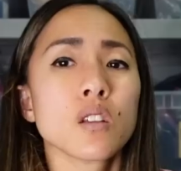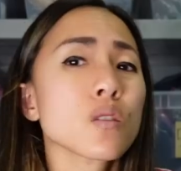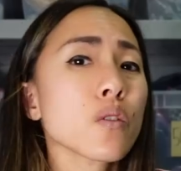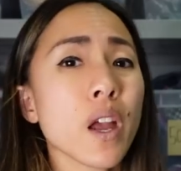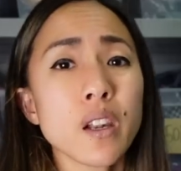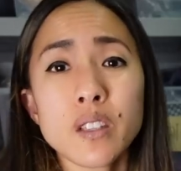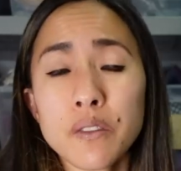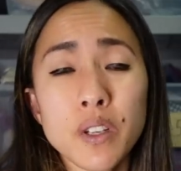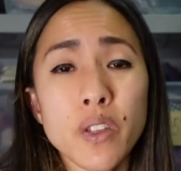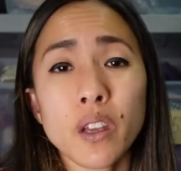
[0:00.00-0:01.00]
So that is
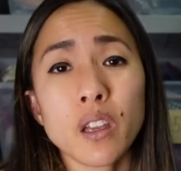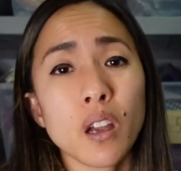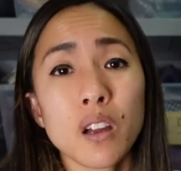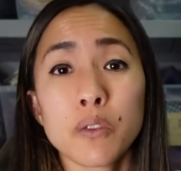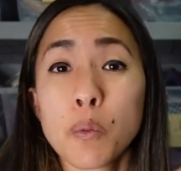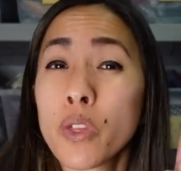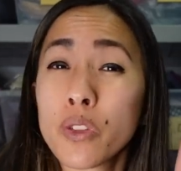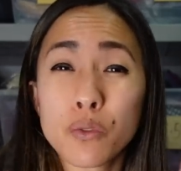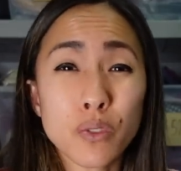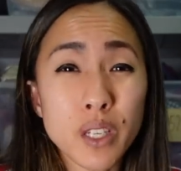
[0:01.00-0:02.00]
everything I got from
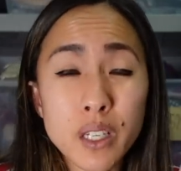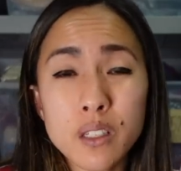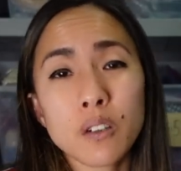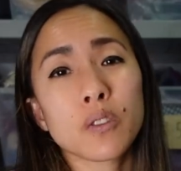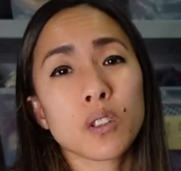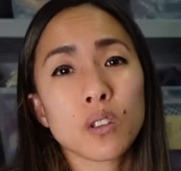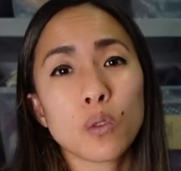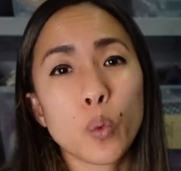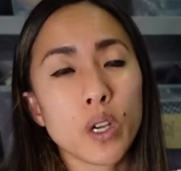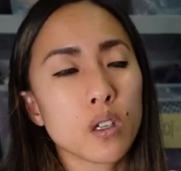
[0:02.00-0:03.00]
3 different
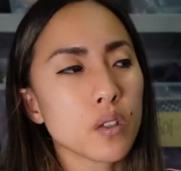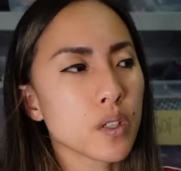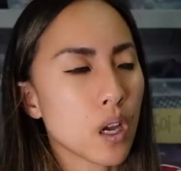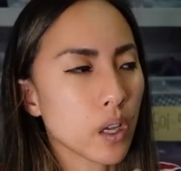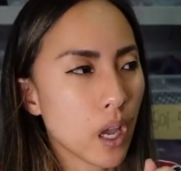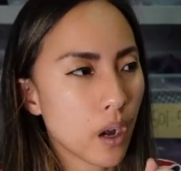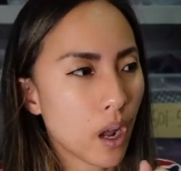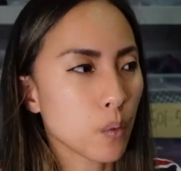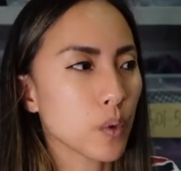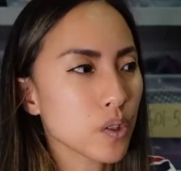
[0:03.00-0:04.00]
Goodwills. Again,
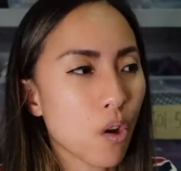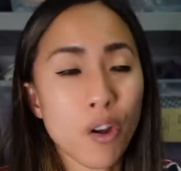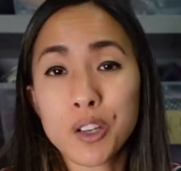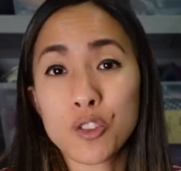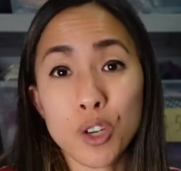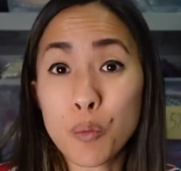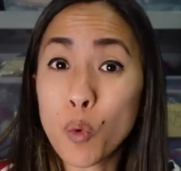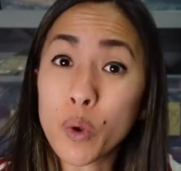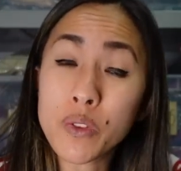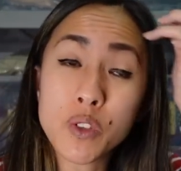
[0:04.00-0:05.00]
I was on a trip
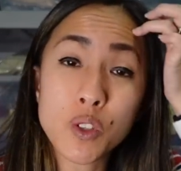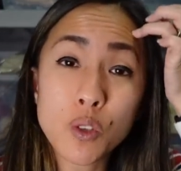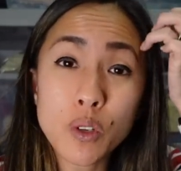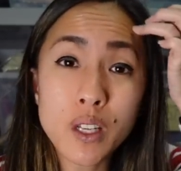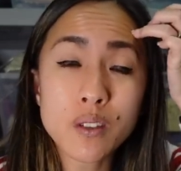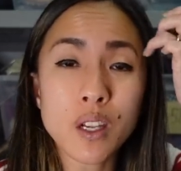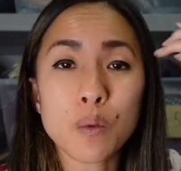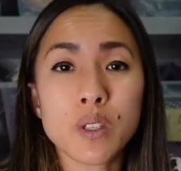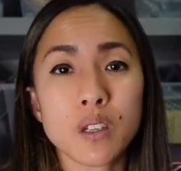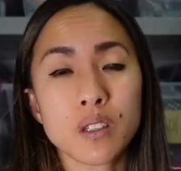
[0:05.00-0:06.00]
with students. I
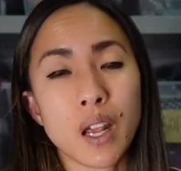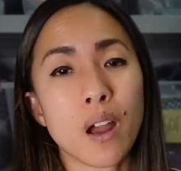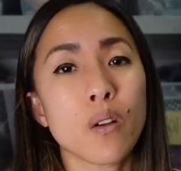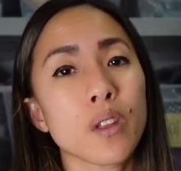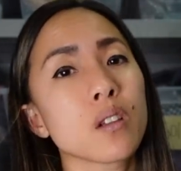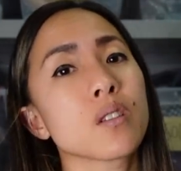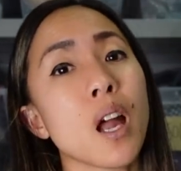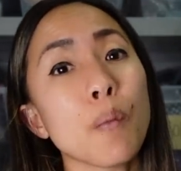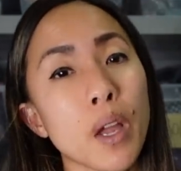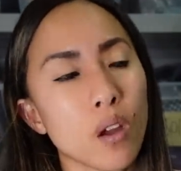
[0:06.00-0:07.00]
was in a town that is
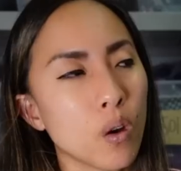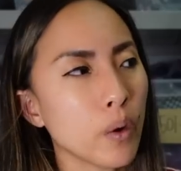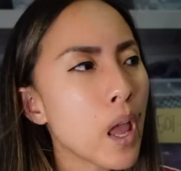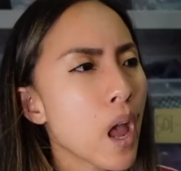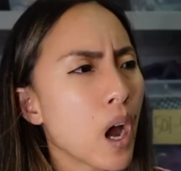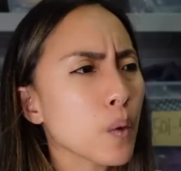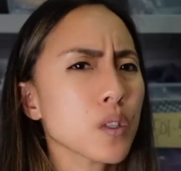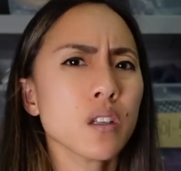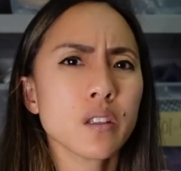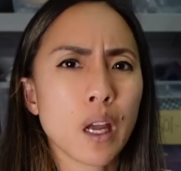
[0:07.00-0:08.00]
not my own. I
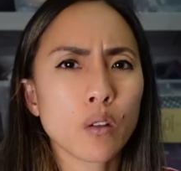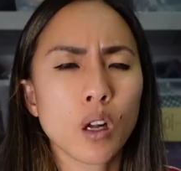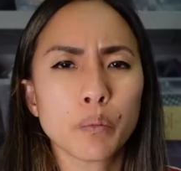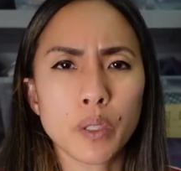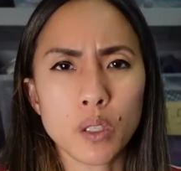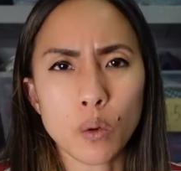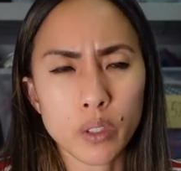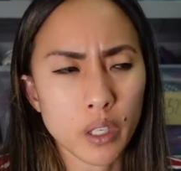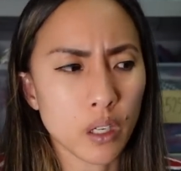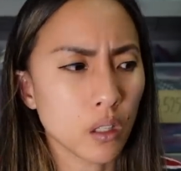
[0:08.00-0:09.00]
was in a town called
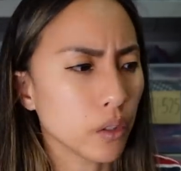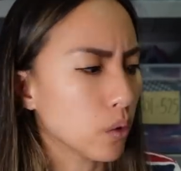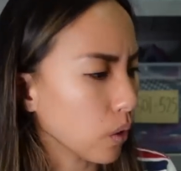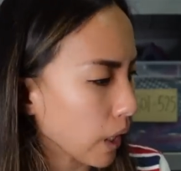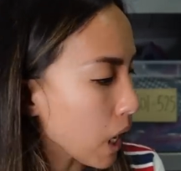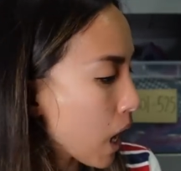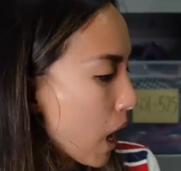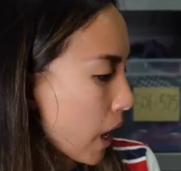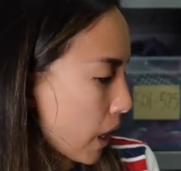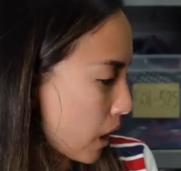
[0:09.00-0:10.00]
Peoria, Illinois,
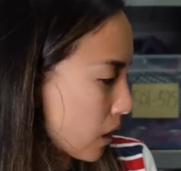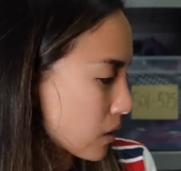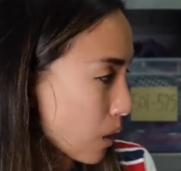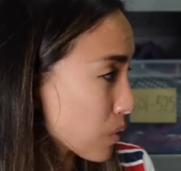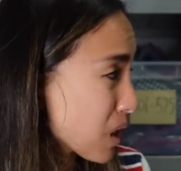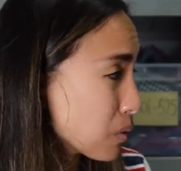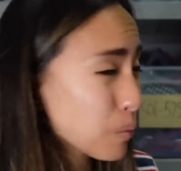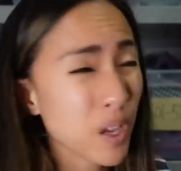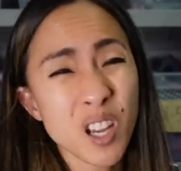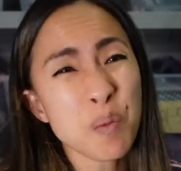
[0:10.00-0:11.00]
and I was able to
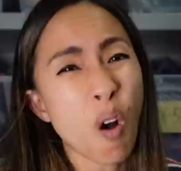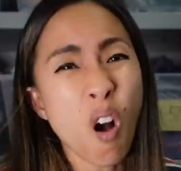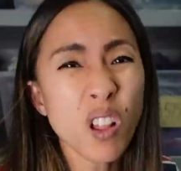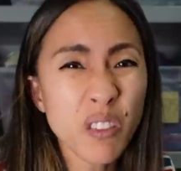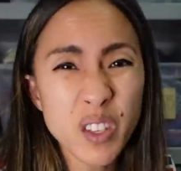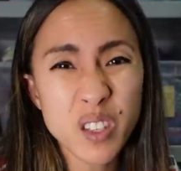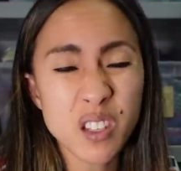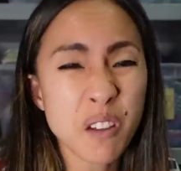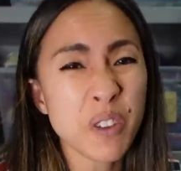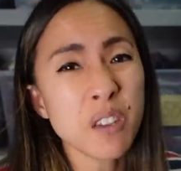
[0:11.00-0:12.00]
pick up all of this
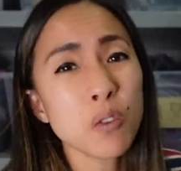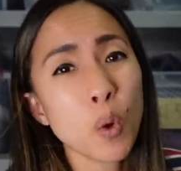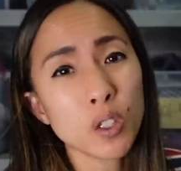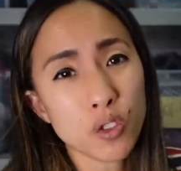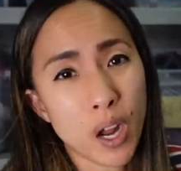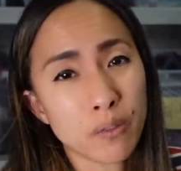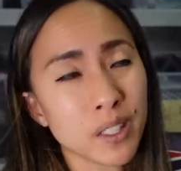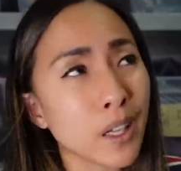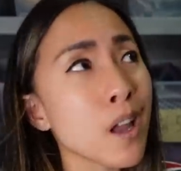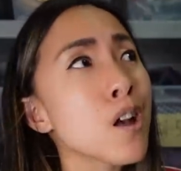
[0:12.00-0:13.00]
stuff even while
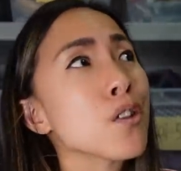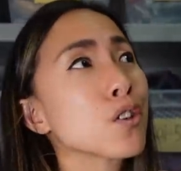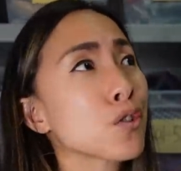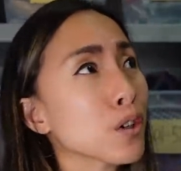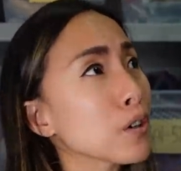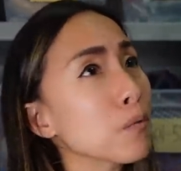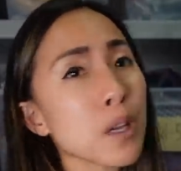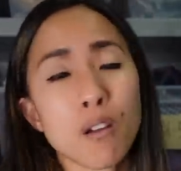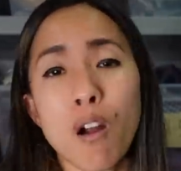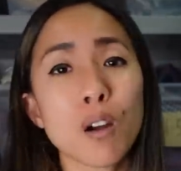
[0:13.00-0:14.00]
traveling. The trunk of my
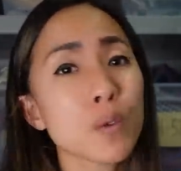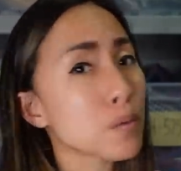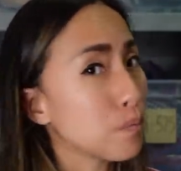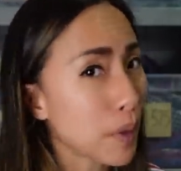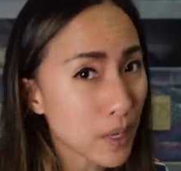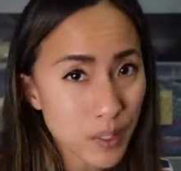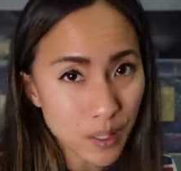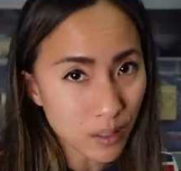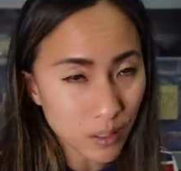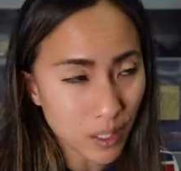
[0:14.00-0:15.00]
car was
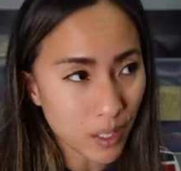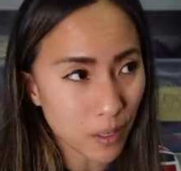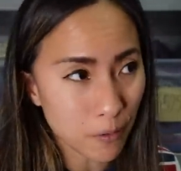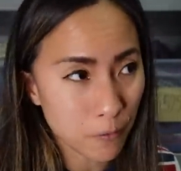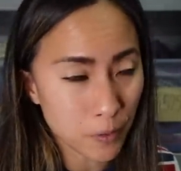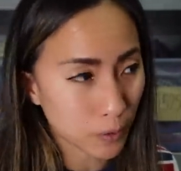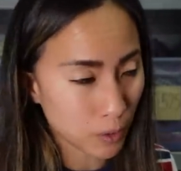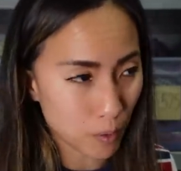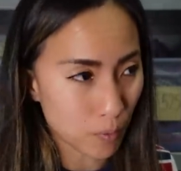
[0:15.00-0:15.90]
basically filled to the